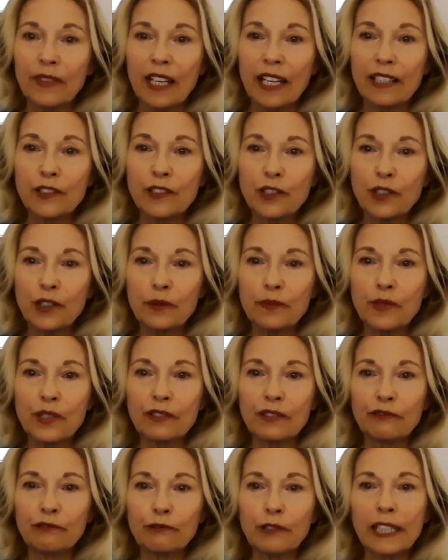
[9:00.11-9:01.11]
in terms
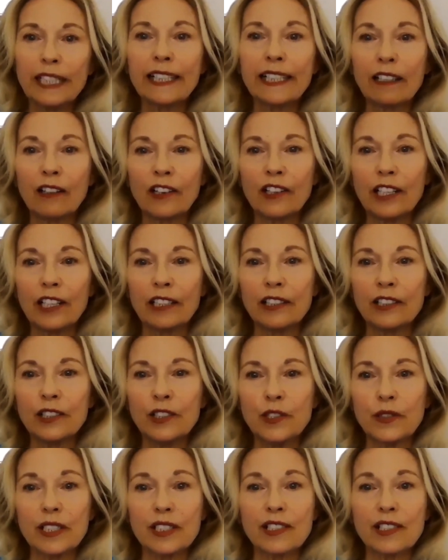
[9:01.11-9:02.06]
of running our country.